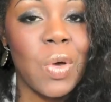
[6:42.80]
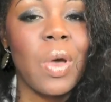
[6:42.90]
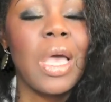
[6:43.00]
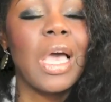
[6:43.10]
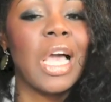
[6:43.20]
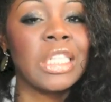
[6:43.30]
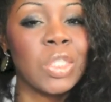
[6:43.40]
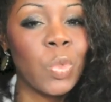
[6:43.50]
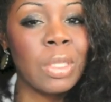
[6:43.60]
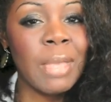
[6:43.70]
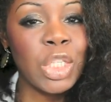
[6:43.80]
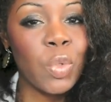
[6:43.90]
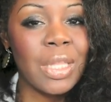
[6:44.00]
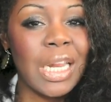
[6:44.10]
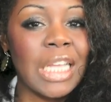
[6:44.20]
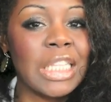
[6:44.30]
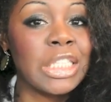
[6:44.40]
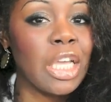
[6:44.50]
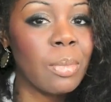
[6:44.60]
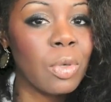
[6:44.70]
Using a ceramic
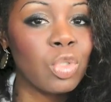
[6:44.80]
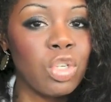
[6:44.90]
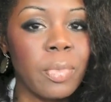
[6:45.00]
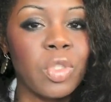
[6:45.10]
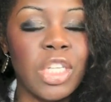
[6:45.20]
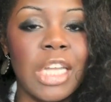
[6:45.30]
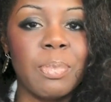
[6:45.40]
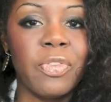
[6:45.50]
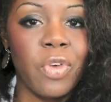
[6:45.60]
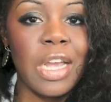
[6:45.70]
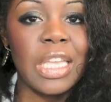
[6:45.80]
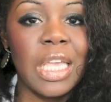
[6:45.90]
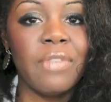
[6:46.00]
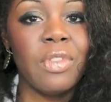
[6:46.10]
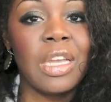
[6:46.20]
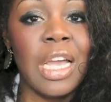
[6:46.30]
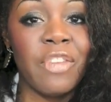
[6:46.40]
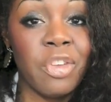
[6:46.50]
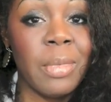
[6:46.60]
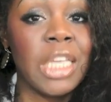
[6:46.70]
flat iron, if used on high
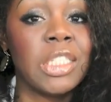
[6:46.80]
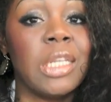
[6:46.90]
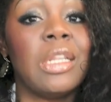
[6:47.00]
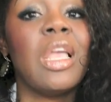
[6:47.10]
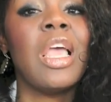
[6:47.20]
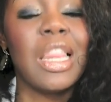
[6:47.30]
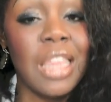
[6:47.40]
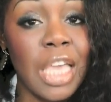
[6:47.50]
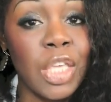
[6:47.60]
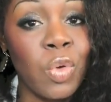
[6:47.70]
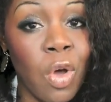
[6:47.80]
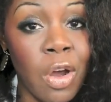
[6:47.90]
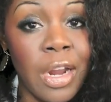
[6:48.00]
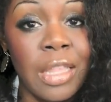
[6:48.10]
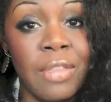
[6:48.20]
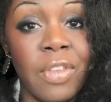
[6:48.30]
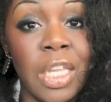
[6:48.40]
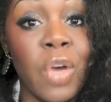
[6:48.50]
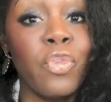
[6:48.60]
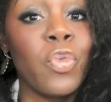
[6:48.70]
temperature like I do, I usually start
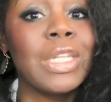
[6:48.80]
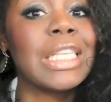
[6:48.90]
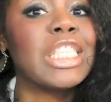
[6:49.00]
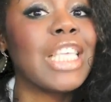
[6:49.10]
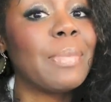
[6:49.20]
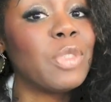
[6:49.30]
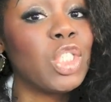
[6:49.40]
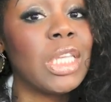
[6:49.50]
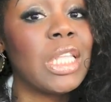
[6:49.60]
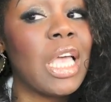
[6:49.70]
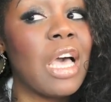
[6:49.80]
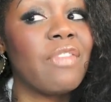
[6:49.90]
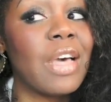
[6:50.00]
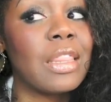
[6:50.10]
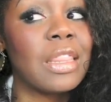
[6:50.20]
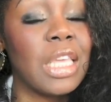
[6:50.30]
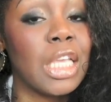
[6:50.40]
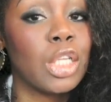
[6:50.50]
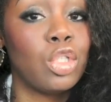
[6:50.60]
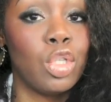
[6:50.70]
off at a 450-degree
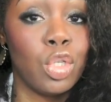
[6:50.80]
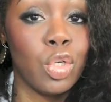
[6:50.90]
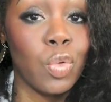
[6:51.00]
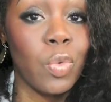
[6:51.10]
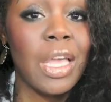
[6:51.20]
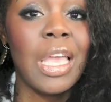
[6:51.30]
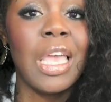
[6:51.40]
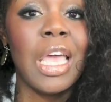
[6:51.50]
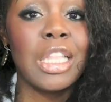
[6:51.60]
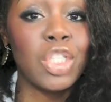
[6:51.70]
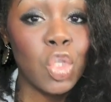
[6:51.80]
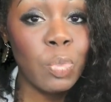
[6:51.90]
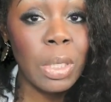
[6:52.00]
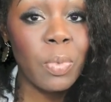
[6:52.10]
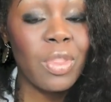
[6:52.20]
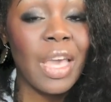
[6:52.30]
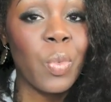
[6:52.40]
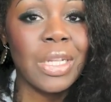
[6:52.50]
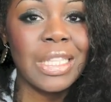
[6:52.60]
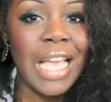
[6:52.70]
temperature. You will not
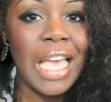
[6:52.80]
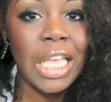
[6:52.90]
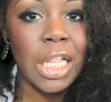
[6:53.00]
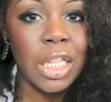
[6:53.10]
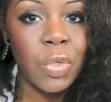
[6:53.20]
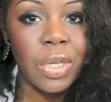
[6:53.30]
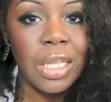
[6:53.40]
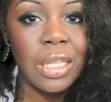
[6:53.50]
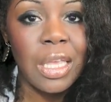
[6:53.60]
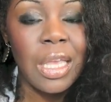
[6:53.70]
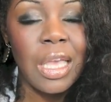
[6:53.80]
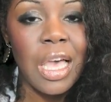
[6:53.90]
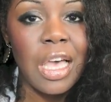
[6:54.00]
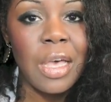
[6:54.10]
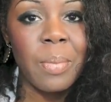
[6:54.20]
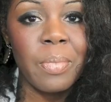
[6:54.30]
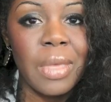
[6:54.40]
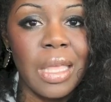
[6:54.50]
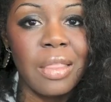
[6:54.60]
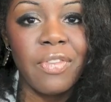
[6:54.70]
have to flat iron again. Your hair
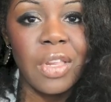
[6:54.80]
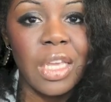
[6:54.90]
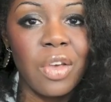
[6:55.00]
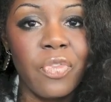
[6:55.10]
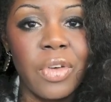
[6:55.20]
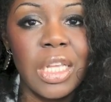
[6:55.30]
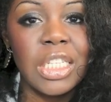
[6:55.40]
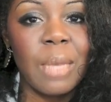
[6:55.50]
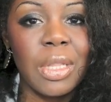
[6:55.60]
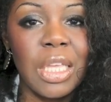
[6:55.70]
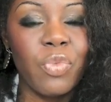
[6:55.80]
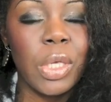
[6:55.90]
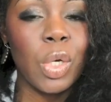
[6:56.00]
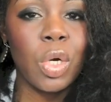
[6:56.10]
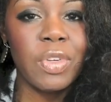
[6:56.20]
will remain straight.